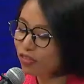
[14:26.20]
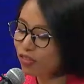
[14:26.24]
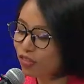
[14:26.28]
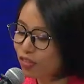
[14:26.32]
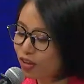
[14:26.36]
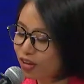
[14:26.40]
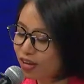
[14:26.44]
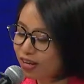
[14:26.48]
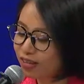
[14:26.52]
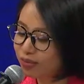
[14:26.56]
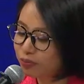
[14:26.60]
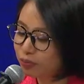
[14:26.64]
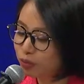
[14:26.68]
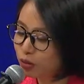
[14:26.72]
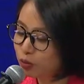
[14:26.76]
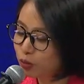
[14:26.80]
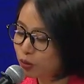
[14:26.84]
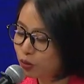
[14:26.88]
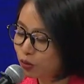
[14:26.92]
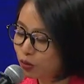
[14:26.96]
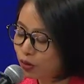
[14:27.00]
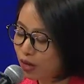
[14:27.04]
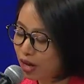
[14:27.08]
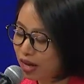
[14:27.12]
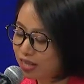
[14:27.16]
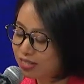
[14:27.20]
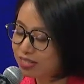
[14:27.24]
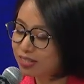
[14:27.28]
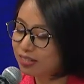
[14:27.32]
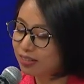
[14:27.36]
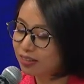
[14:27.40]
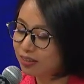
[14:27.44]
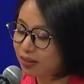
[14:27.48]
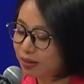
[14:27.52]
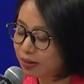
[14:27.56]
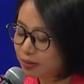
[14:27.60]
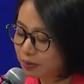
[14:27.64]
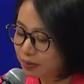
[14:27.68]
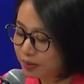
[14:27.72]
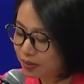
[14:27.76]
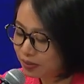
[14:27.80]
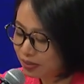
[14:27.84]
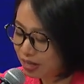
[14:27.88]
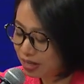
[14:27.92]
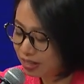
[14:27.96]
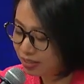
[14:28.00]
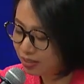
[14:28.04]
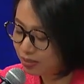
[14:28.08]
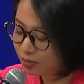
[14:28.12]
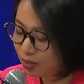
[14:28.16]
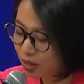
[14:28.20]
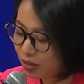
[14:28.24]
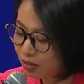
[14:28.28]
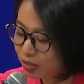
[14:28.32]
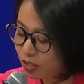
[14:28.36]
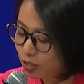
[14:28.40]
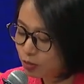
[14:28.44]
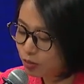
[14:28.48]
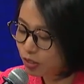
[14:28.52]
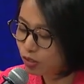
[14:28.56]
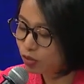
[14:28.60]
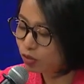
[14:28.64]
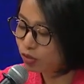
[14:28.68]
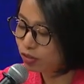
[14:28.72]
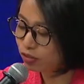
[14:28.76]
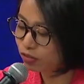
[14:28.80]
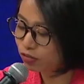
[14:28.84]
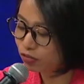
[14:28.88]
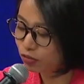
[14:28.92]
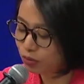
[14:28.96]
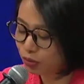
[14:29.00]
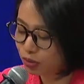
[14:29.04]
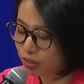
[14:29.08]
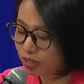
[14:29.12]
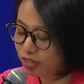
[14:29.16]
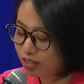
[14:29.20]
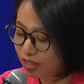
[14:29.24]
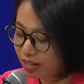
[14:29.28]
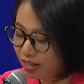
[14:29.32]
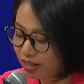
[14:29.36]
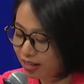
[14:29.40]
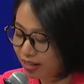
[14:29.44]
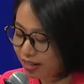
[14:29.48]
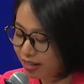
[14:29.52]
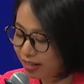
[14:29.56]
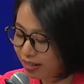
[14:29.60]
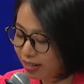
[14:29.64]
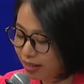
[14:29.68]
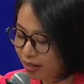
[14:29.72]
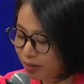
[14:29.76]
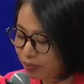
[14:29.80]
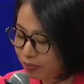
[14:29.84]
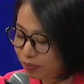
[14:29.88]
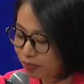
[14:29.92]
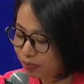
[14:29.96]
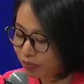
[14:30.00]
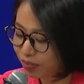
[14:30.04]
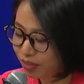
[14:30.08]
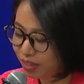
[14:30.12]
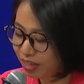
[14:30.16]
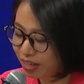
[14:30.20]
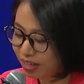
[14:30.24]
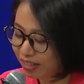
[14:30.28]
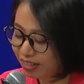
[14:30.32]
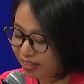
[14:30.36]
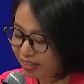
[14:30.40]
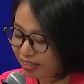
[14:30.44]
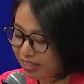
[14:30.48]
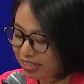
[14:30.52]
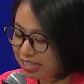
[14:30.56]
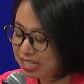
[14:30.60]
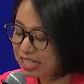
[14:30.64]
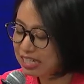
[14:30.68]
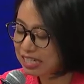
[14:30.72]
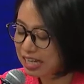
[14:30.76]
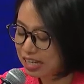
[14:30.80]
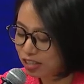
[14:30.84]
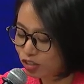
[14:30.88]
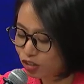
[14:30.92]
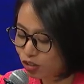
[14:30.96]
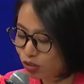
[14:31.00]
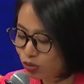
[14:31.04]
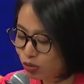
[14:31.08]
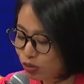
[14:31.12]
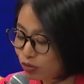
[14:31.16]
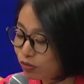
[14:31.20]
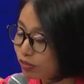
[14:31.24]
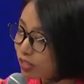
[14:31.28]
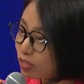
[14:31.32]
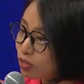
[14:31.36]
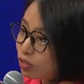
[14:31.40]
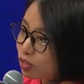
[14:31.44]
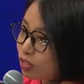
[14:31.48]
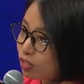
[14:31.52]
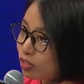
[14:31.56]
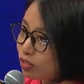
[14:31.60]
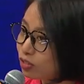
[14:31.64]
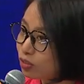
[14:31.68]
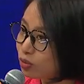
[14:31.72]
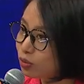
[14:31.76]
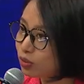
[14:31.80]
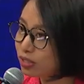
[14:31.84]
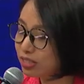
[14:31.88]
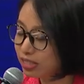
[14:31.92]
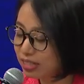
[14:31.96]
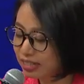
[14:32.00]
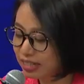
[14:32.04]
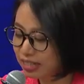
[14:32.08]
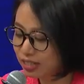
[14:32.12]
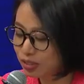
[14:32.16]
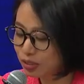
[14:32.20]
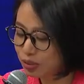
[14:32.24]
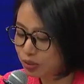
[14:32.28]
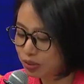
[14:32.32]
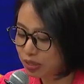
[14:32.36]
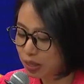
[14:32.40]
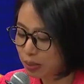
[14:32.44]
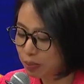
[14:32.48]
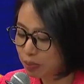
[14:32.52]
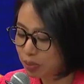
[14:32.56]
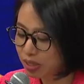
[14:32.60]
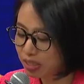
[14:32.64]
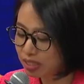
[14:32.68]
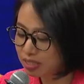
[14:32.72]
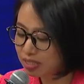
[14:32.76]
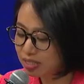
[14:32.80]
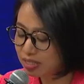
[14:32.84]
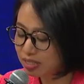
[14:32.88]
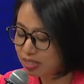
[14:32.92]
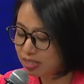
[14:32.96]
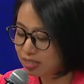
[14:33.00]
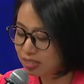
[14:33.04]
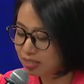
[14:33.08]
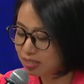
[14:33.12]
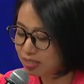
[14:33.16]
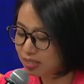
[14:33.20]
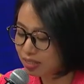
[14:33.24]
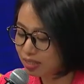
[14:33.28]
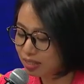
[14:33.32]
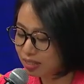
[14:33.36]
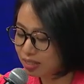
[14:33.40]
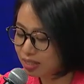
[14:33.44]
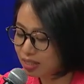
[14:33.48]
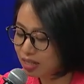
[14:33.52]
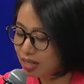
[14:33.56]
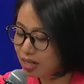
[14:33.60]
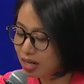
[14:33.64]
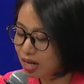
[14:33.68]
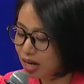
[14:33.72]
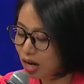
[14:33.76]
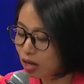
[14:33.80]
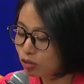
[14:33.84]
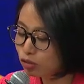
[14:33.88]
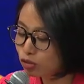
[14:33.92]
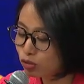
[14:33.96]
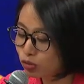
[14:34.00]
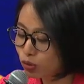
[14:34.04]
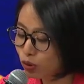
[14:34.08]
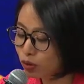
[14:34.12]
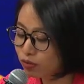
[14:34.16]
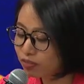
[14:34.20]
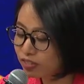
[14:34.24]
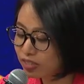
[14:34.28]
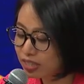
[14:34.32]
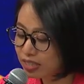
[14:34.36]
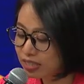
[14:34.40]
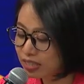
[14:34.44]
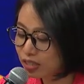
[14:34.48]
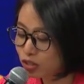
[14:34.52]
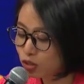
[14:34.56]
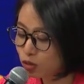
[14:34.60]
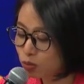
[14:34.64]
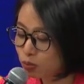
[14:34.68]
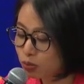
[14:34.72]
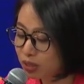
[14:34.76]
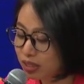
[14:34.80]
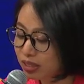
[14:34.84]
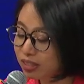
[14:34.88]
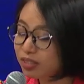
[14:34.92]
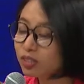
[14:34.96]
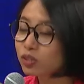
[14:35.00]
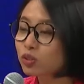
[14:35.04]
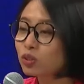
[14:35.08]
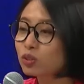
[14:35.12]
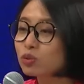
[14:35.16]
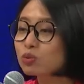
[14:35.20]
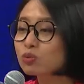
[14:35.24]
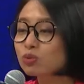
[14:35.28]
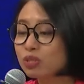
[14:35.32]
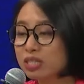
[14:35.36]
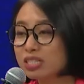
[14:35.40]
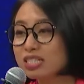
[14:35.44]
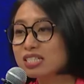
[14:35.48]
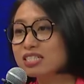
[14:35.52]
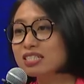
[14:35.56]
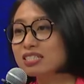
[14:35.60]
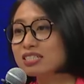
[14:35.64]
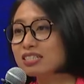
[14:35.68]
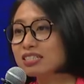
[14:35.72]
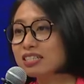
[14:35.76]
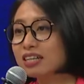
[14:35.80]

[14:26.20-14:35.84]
thing people ask a lot about as well, especially for international investors or international companies, is the how to offset the geopolitical risk.